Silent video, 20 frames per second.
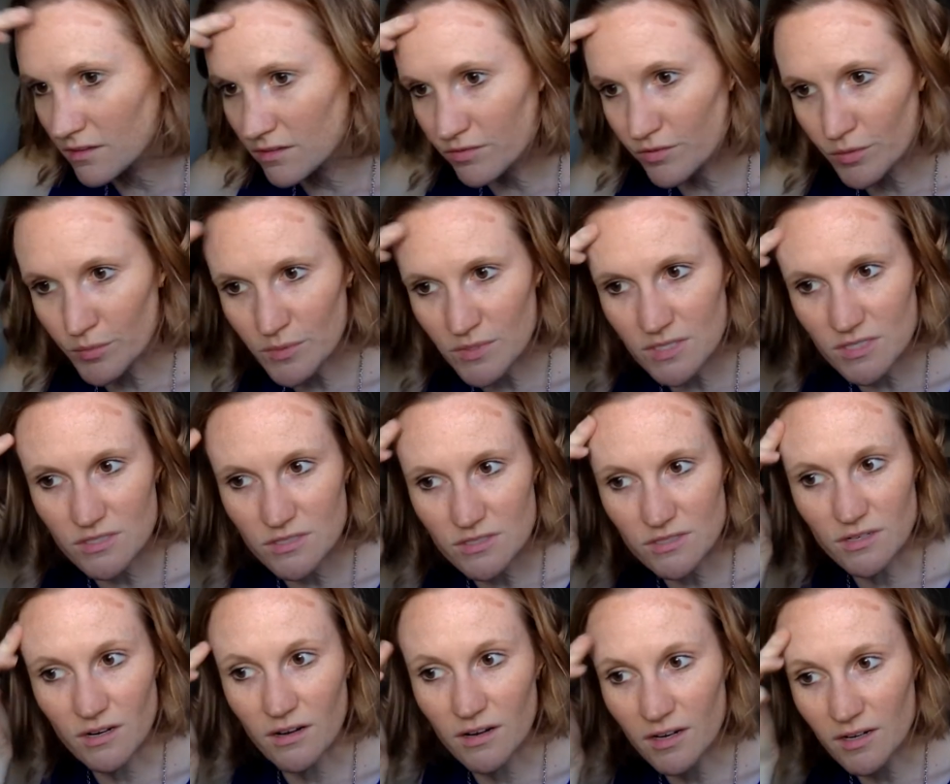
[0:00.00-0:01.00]
So I'm going to
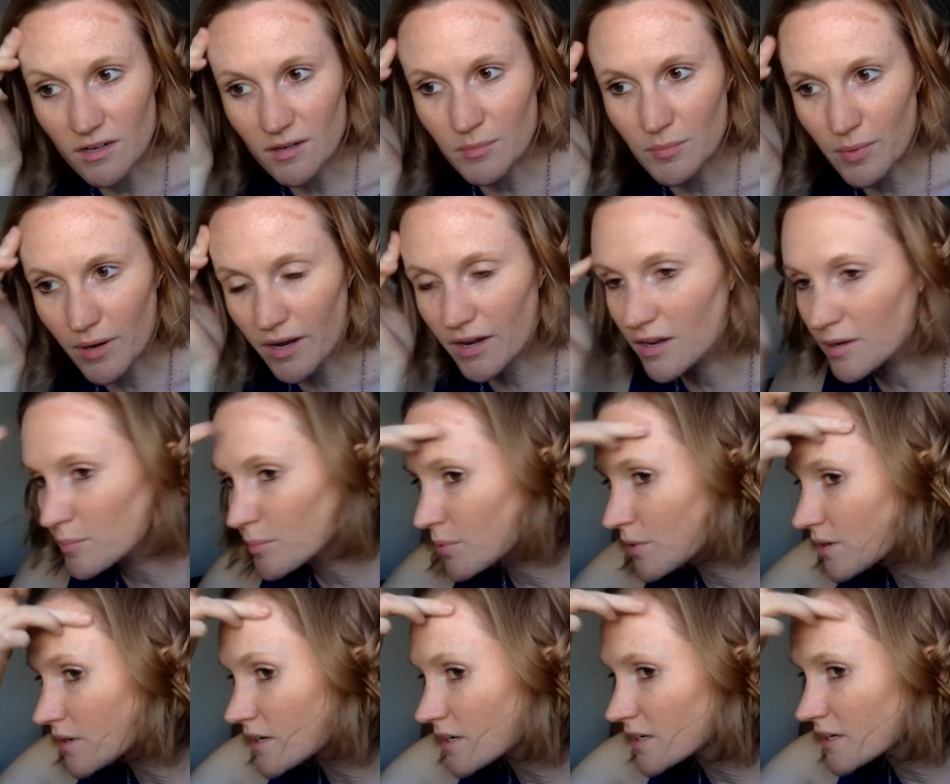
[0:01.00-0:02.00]
start by
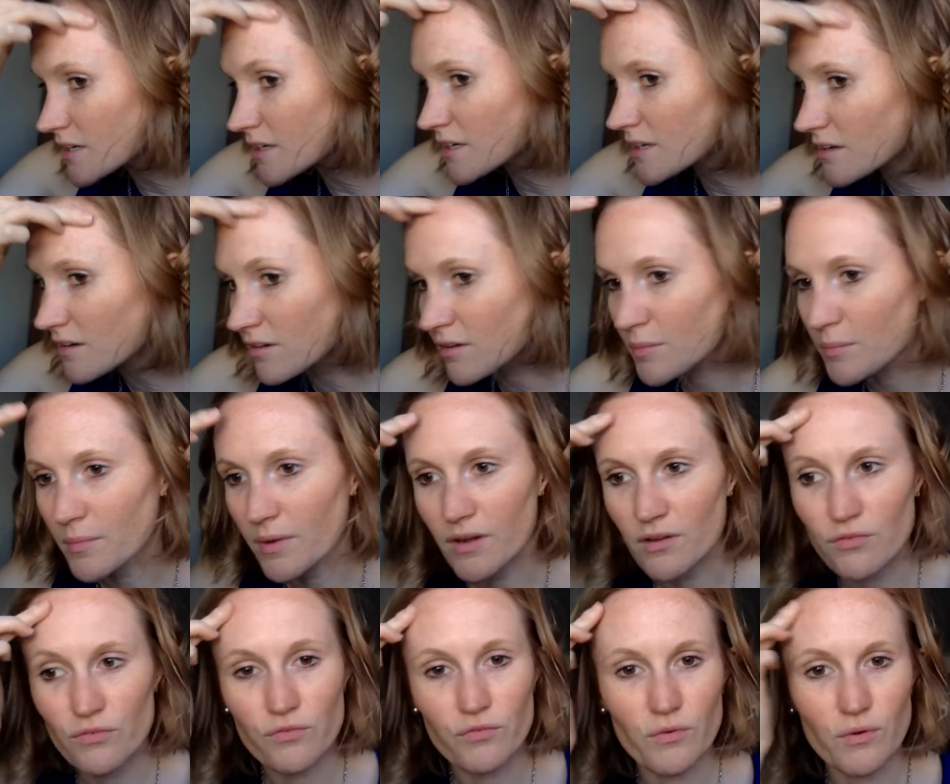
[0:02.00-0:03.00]
putting it on
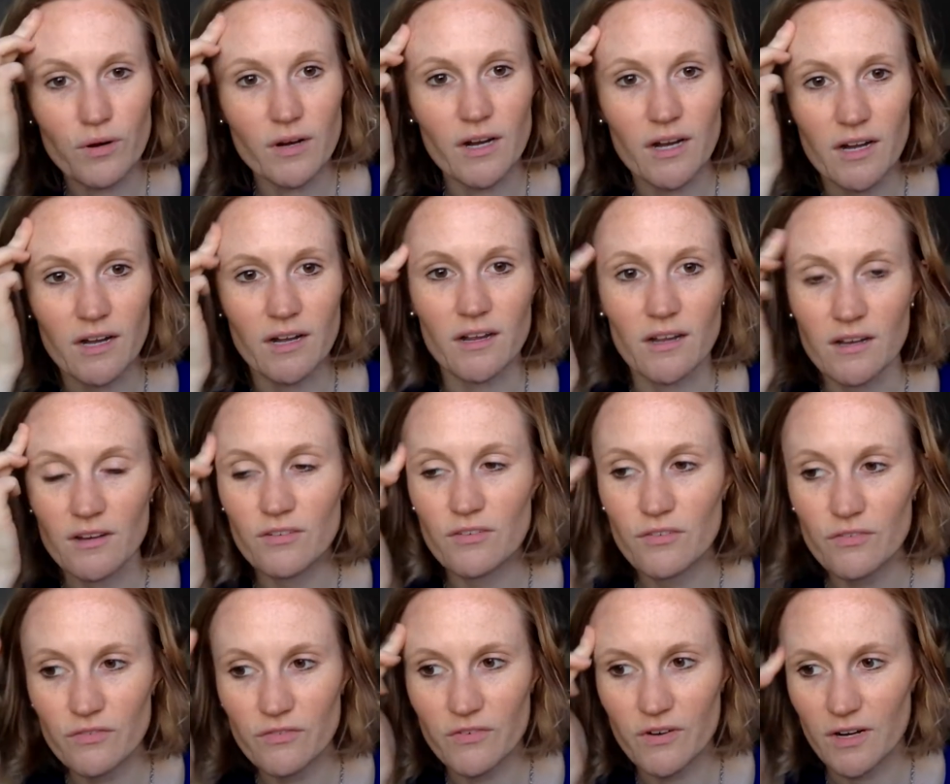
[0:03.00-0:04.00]
my forehead
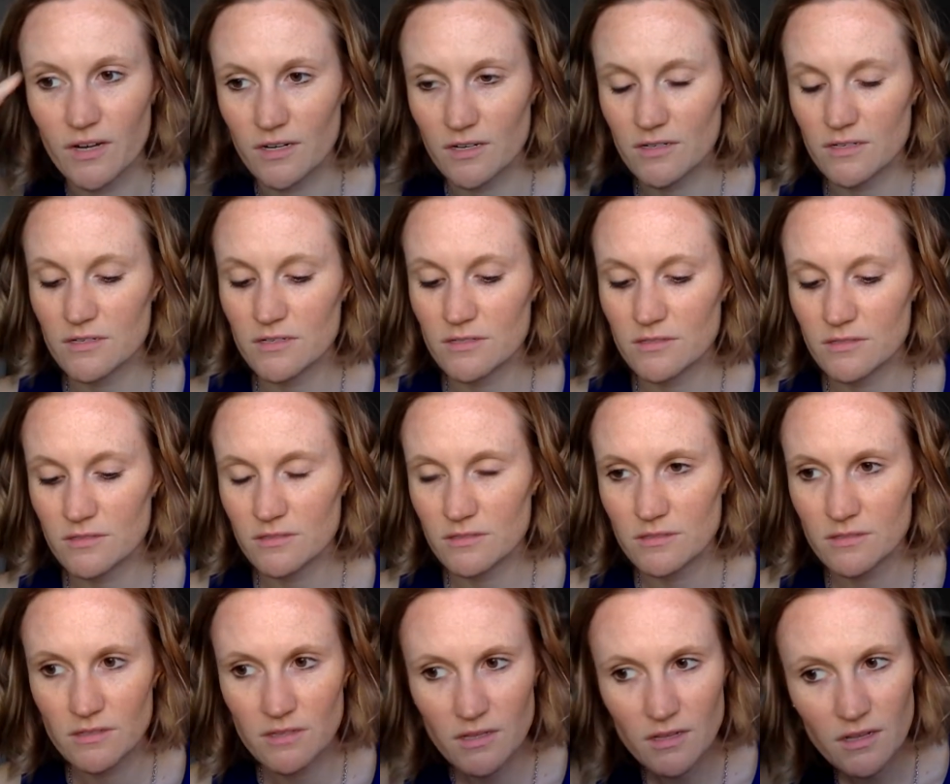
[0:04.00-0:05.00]
first,
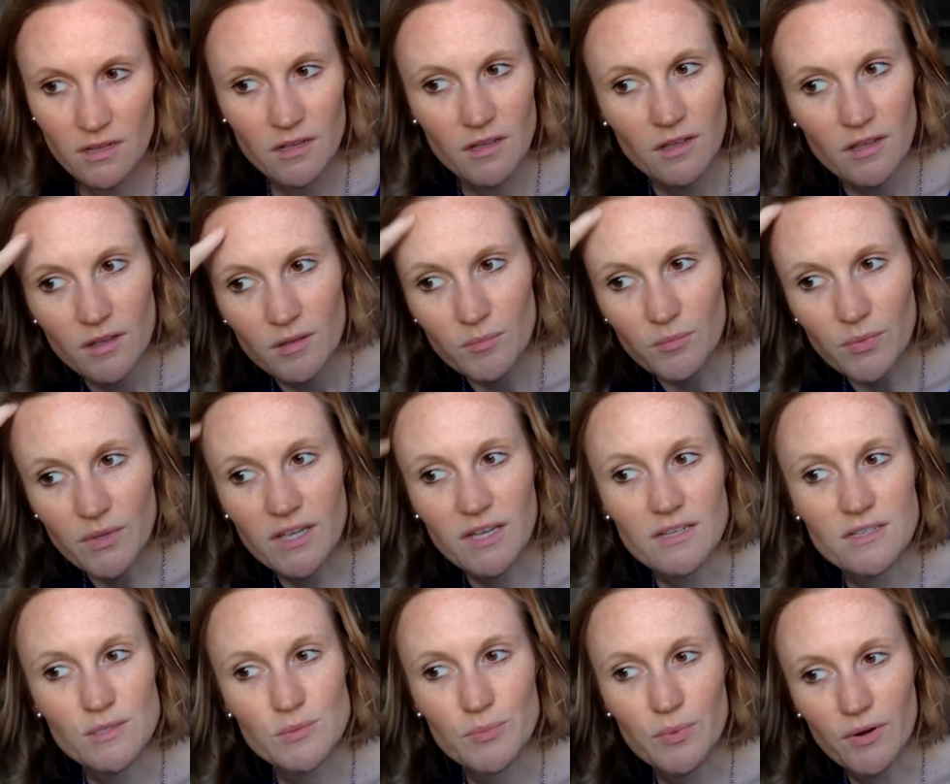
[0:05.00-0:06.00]

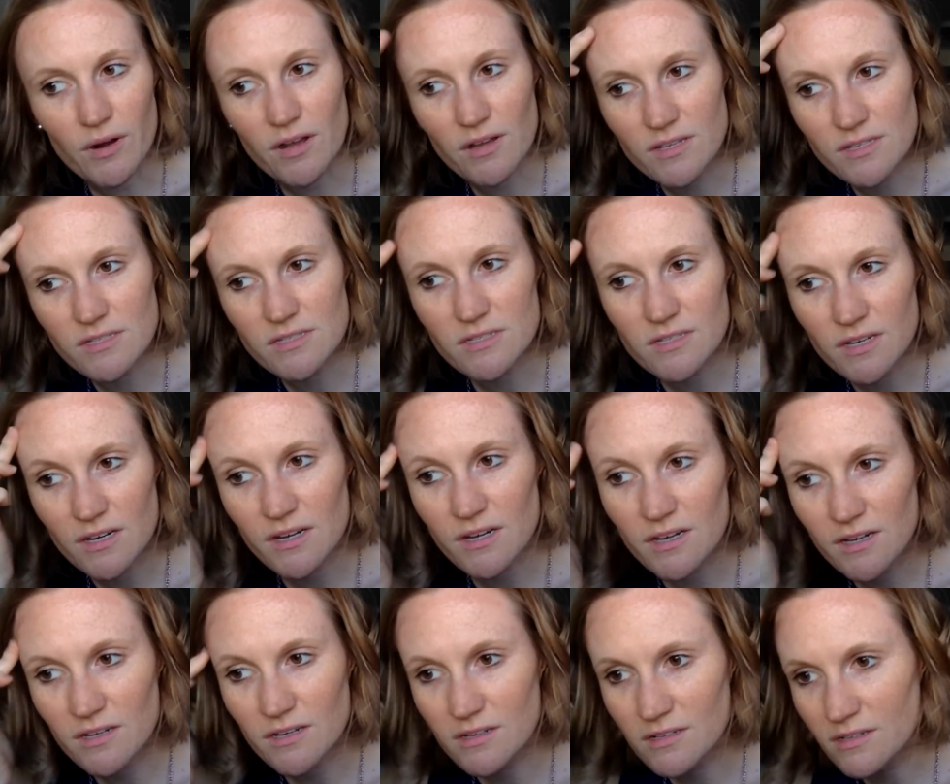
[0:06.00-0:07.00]
because
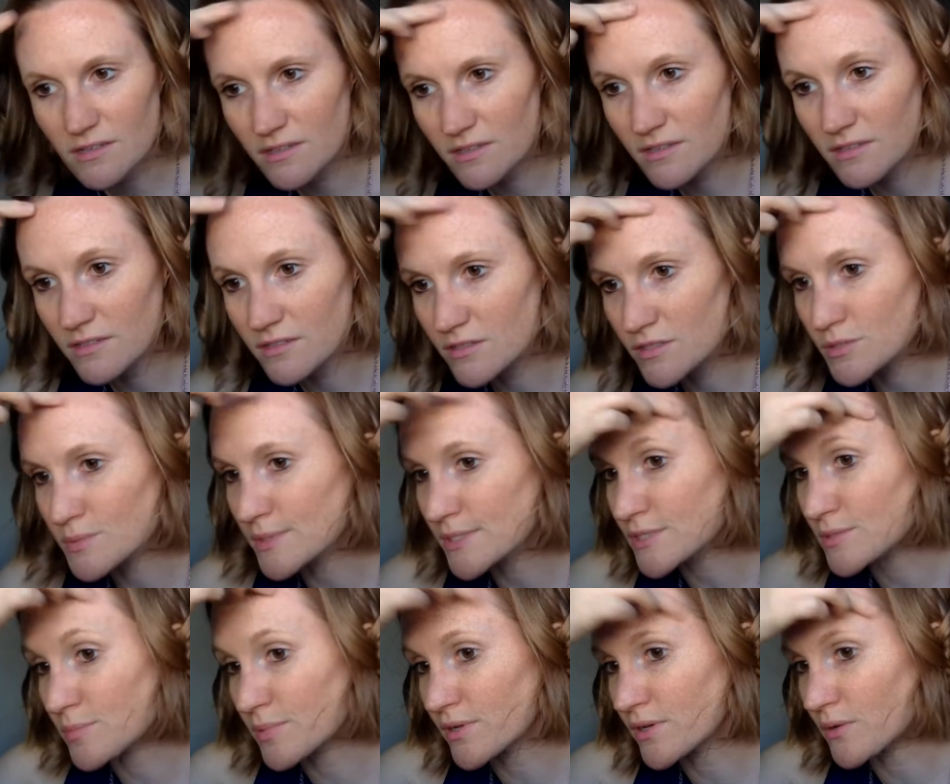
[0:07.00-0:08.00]
bronzer, you're
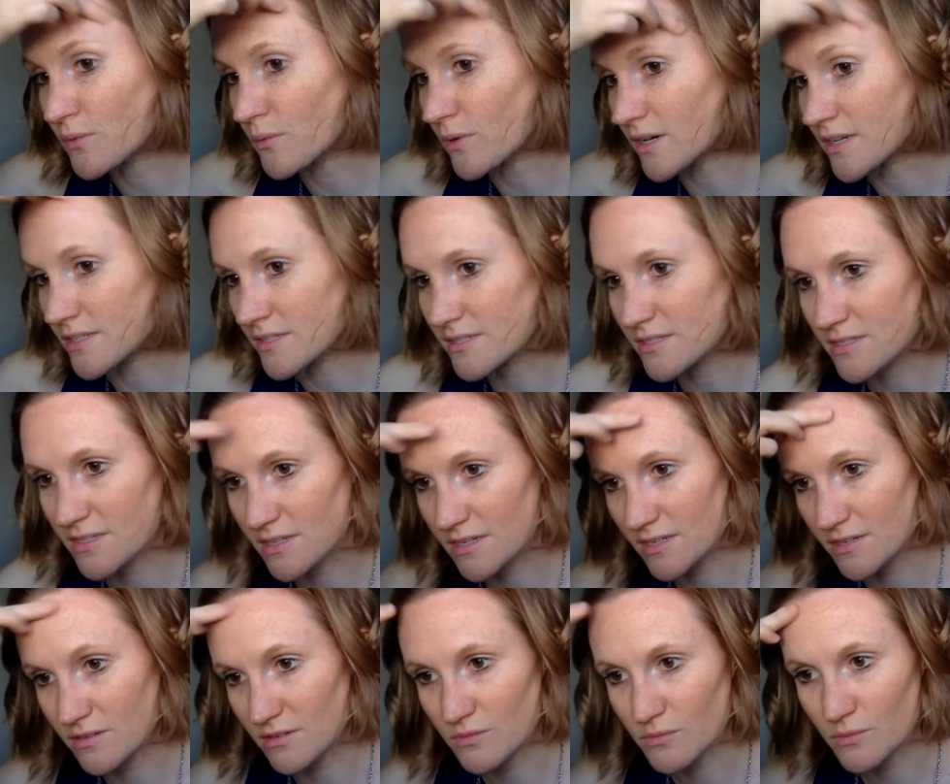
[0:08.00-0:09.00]
supposed to put it where the
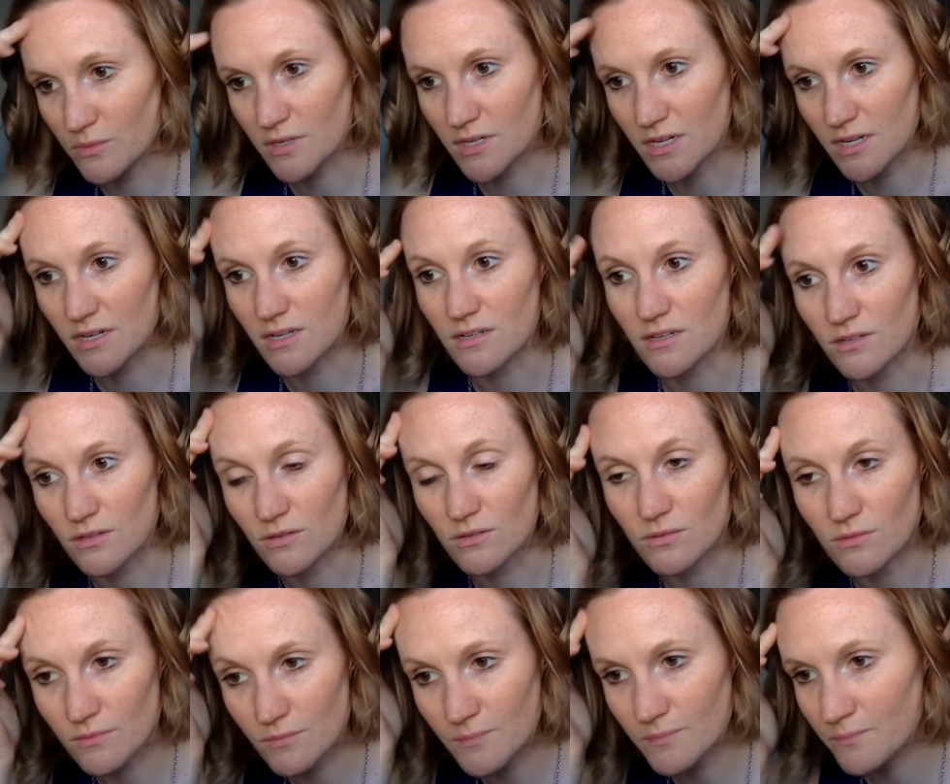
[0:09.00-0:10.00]
sun would hit
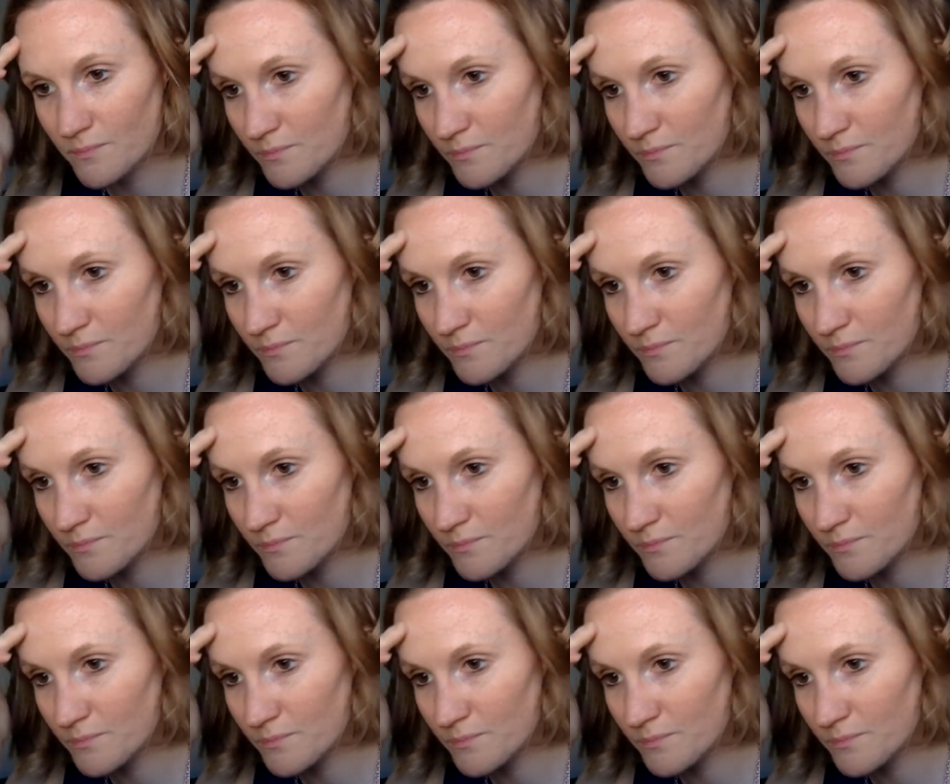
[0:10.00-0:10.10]
you.